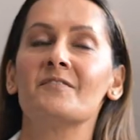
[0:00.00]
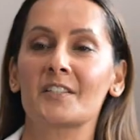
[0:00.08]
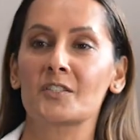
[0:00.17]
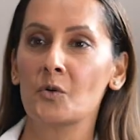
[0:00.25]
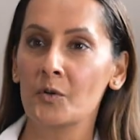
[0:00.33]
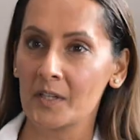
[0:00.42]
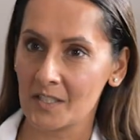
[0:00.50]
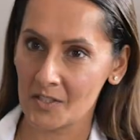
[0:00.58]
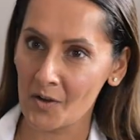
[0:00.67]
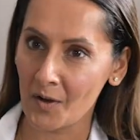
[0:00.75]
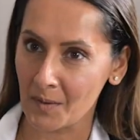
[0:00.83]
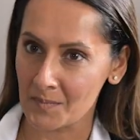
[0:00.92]
Victorian
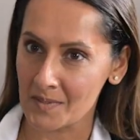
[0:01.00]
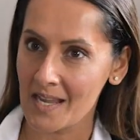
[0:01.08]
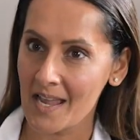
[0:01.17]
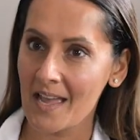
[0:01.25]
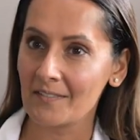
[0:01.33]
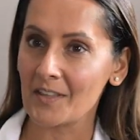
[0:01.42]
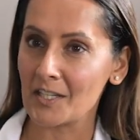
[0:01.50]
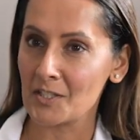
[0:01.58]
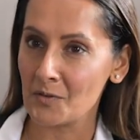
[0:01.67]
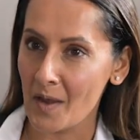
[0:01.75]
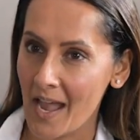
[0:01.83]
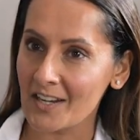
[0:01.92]
times that
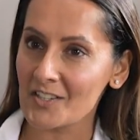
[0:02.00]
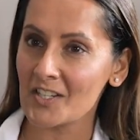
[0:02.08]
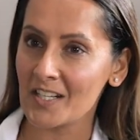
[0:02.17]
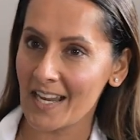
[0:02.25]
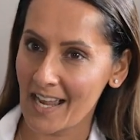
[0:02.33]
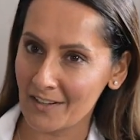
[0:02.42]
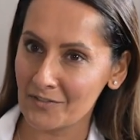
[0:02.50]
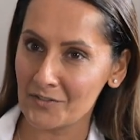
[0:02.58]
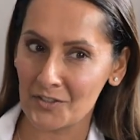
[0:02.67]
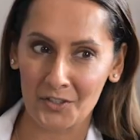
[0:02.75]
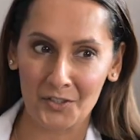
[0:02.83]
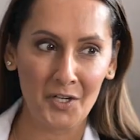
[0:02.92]
you actually have
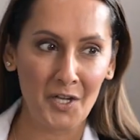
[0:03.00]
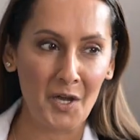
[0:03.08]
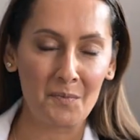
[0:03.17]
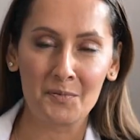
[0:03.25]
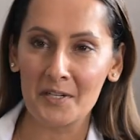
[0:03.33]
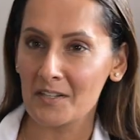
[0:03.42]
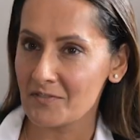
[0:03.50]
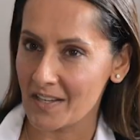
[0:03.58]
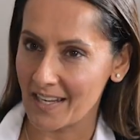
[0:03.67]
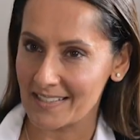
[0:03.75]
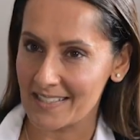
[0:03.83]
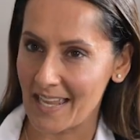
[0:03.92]
to
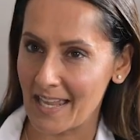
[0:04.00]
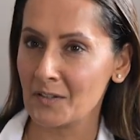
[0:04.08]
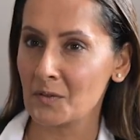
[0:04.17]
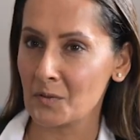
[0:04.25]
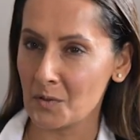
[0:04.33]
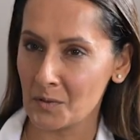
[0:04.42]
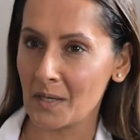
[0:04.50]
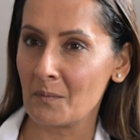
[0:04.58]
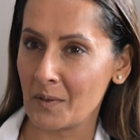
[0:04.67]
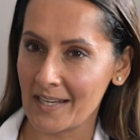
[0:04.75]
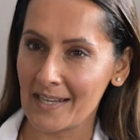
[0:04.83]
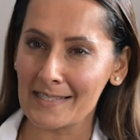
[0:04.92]
abbreviate it and not call it
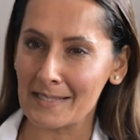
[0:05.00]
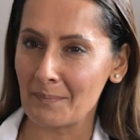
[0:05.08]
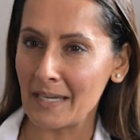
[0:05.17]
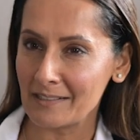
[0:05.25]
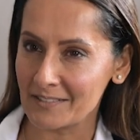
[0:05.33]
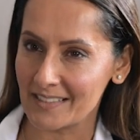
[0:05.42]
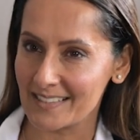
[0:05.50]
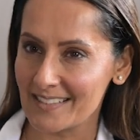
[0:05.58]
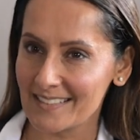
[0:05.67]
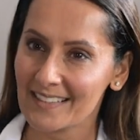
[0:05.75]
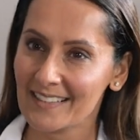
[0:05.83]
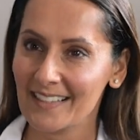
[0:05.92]
what it is, a
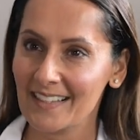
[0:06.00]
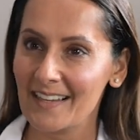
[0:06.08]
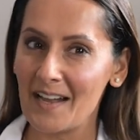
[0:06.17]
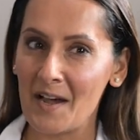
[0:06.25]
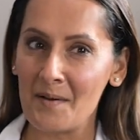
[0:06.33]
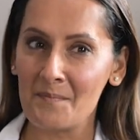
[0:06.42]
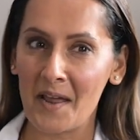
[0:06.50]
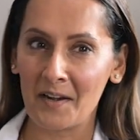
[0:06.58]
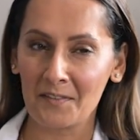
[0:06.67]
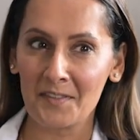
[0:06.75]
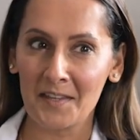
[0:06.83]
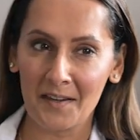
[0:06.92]
period? And
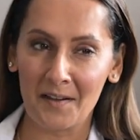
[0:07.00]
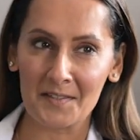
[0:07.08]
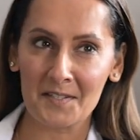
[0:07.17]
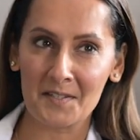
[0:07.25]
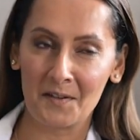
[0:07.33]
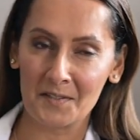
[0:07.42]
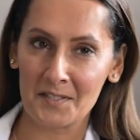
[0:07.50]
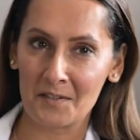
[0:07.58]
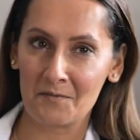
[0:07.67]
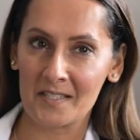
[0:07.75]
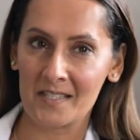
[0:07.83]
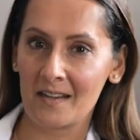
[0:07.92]
I think I
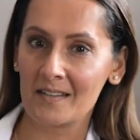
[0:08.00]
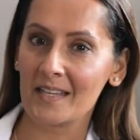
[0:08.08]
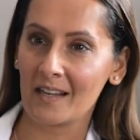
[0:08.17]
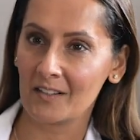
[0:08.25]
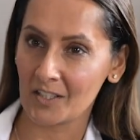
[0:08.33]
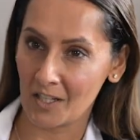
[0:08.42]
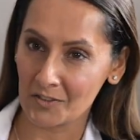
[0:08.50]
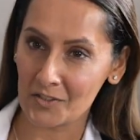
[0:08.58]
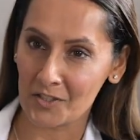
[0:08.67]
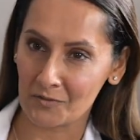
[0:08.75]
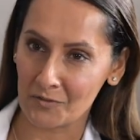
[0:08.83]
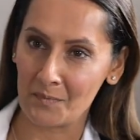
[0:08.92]
started resenting our
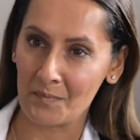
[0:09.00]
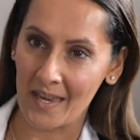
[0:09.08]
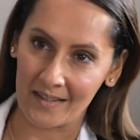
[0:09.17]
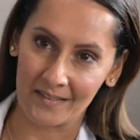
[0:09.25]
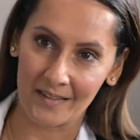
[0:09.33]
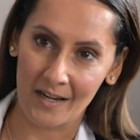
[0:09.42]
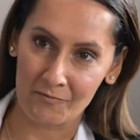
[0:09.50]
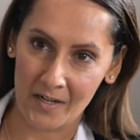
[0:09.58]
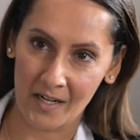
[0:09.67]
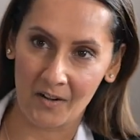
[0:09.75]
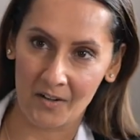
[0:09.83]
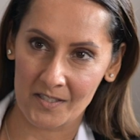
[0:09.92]
culture from then and
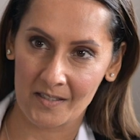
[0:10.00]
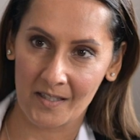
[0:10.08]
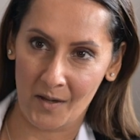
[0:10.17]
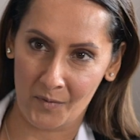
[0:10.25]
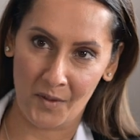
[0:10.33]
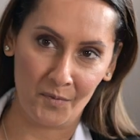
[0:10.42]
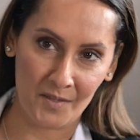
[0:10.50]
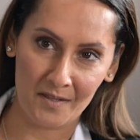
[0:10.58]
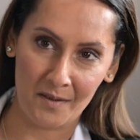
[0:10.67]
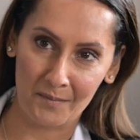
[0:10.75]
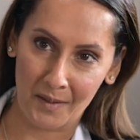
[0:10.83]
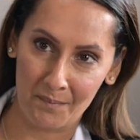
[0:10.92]
realising that there was
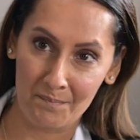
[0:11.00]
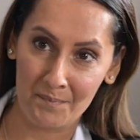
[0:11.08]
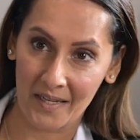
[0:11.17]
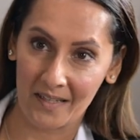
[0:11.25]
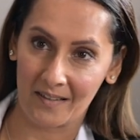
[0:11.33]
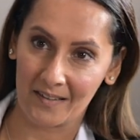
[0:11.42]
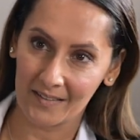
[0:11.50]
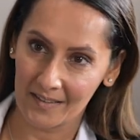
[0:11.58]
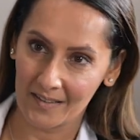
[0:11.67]
something bigger